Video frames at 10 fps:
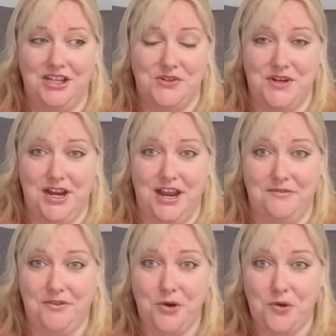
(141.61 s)
doing a
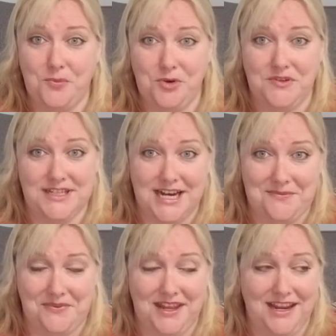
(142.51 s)
photo booth
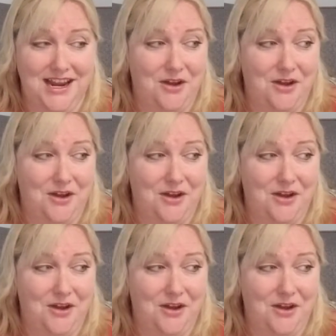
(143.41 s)
type thing,